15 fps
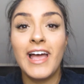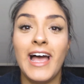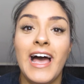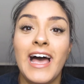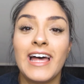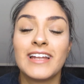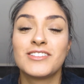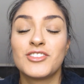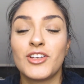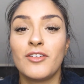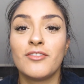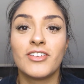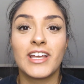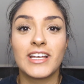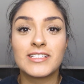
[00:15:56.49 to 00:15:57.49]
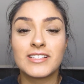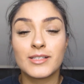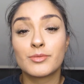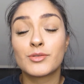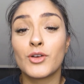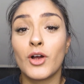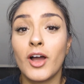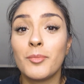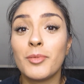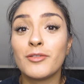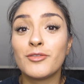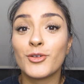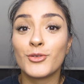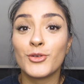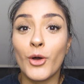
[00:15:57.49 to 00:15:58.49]
And don't forget to subscribe
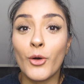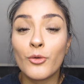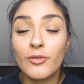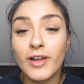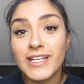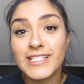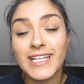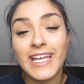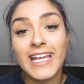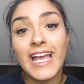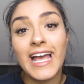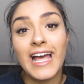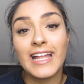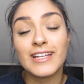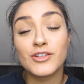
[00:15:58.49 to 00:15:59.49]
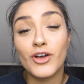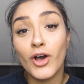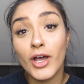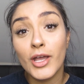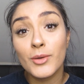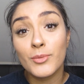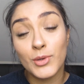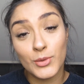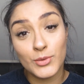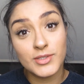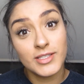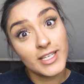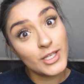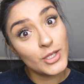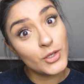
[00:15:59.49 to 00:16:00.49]
if you're not already. And I will
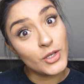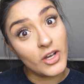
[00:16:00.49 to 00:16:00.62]
see you